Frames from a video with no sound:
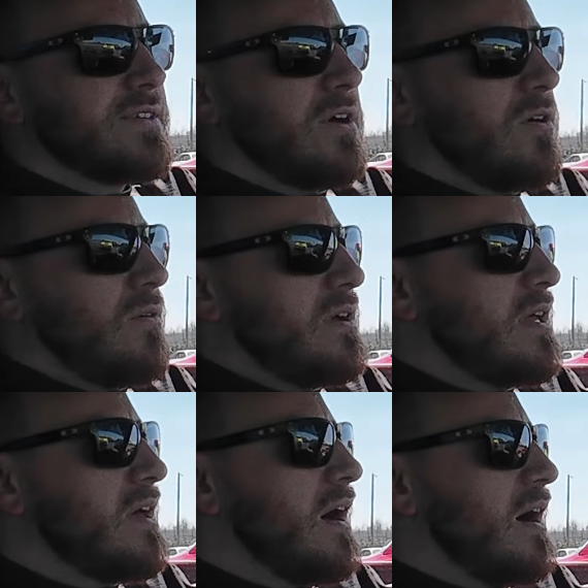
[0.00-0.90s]
so
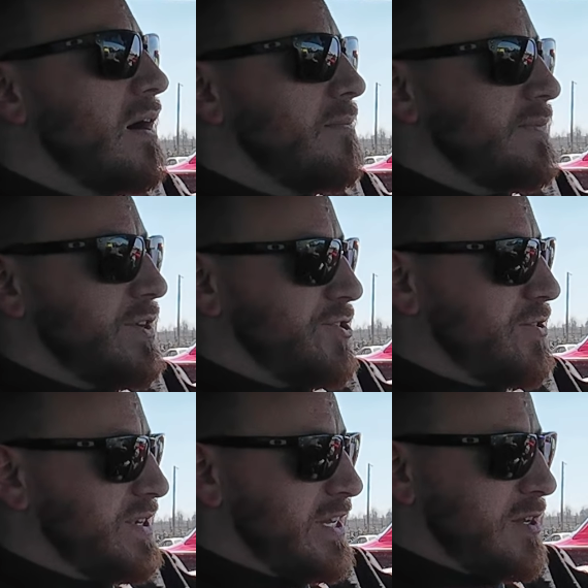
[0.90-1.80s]
the
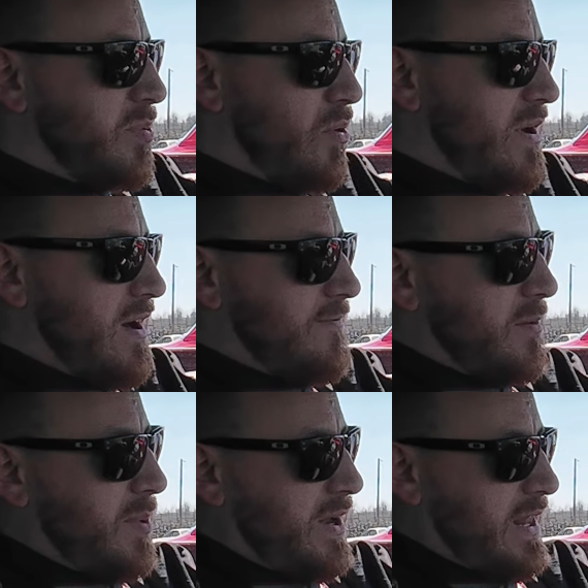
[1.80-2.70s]
chute didn't deploy off
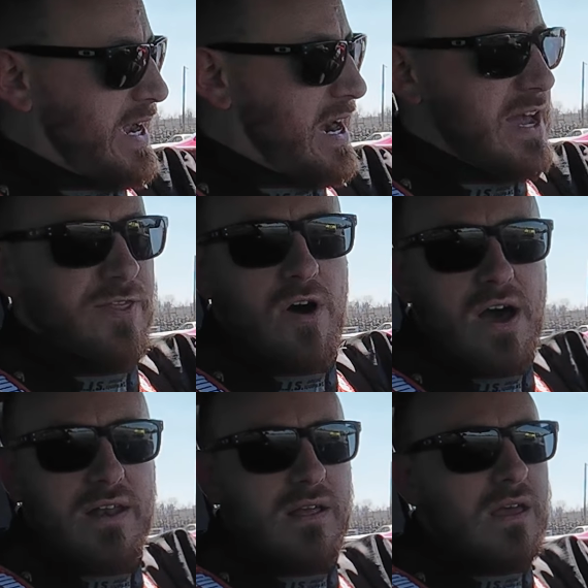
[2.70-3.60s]
the button like I
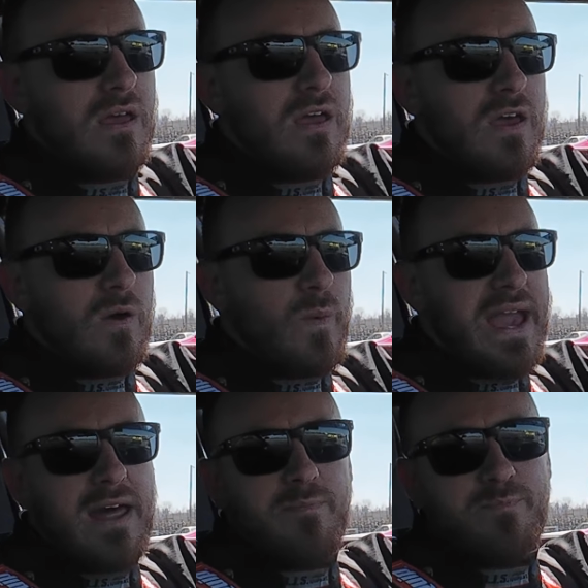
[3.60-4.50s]
thought.
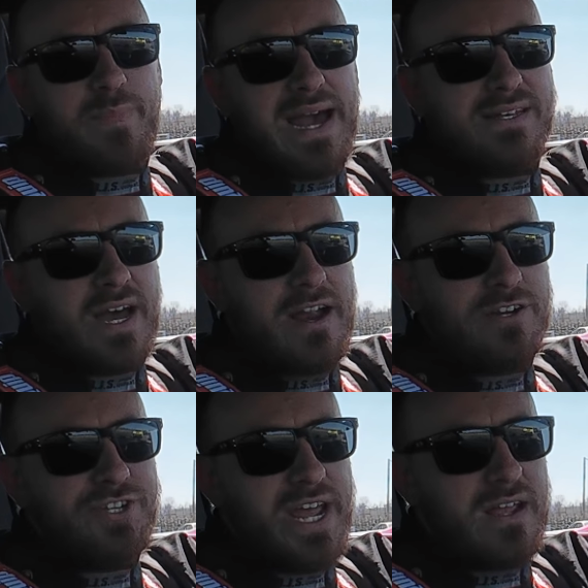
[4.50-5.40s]
We had bad
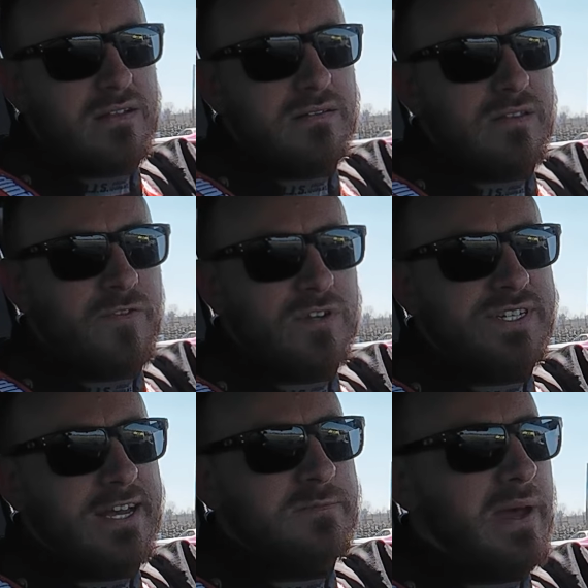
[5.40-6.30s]
tire shake the
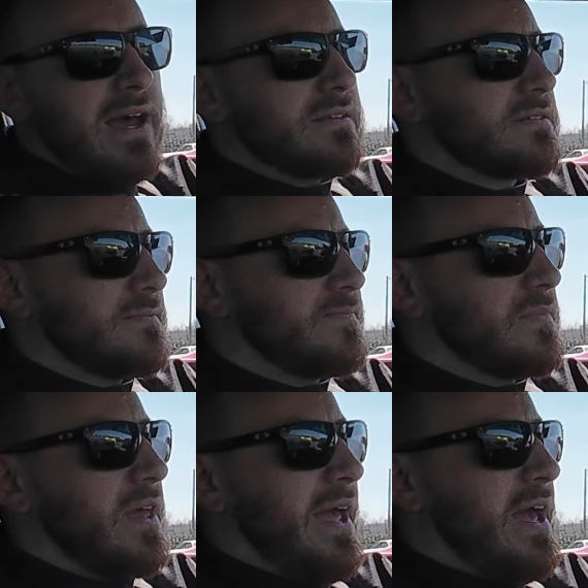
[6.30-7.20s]
first test pass,
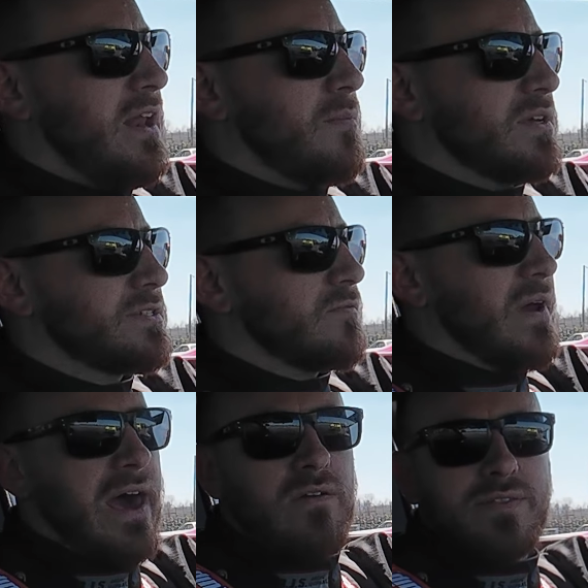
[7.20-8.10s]
and it must have
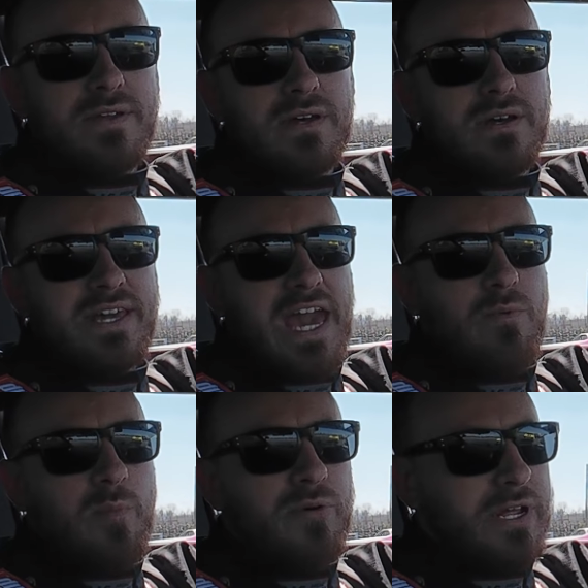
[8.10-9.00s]
rattled the
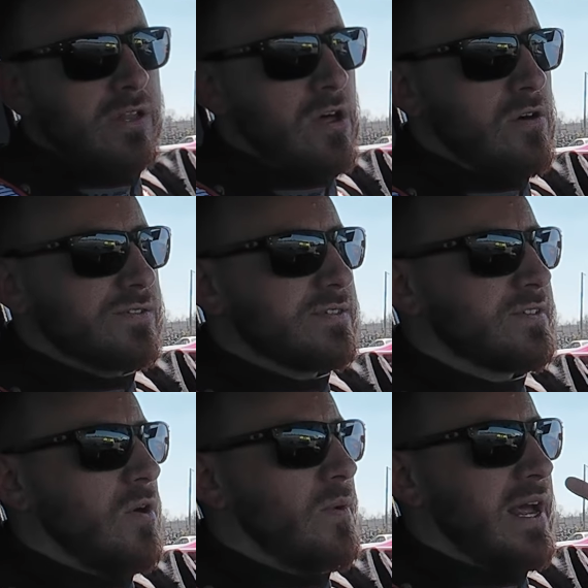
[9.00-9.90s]
cable pretty close,
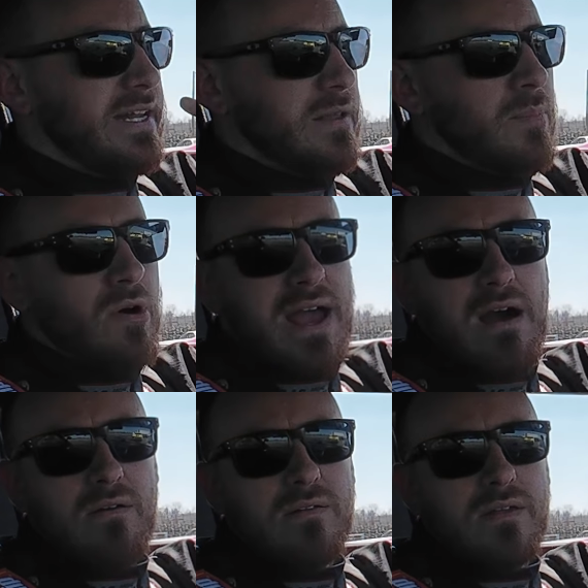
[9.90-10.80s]
so when I did the
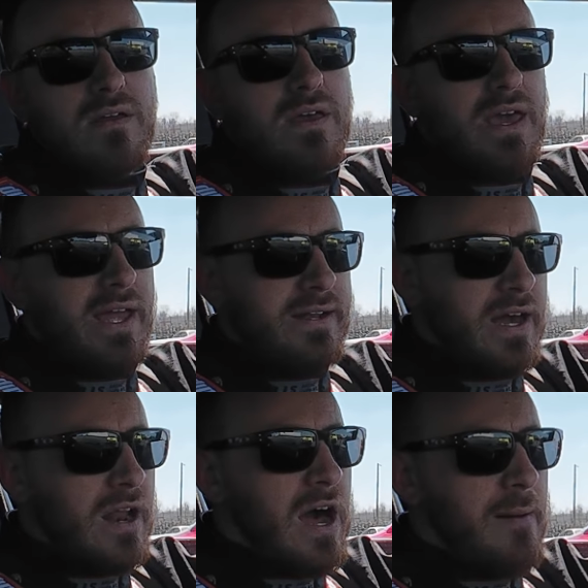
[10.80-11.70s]
burnout and
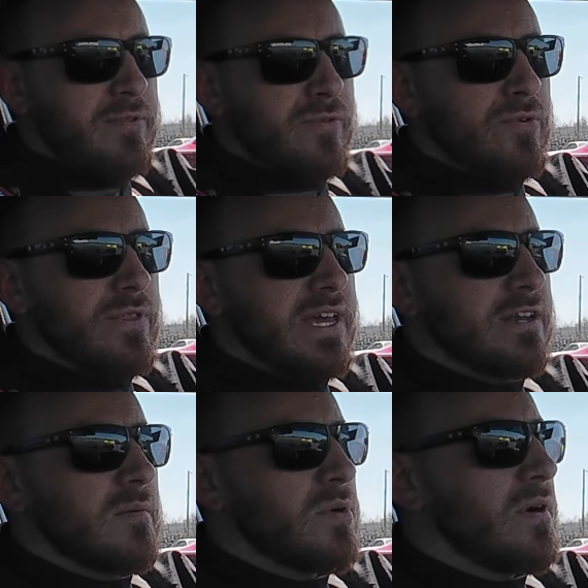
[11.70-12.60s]
kind of hopped through the
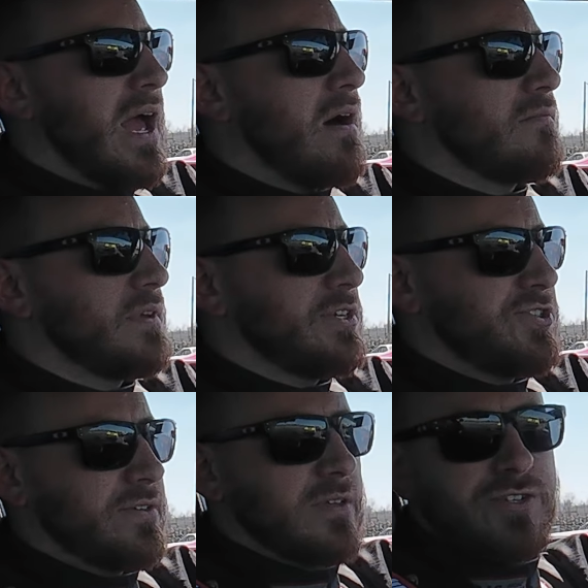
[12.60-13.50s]
end of the burnout, it
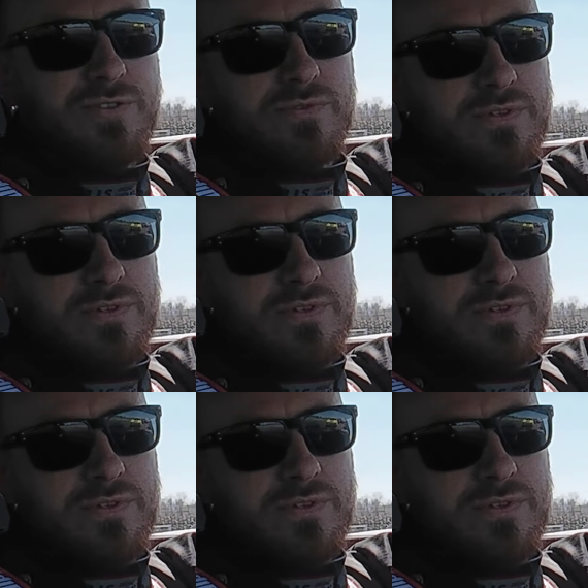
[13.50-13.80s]
shook the chute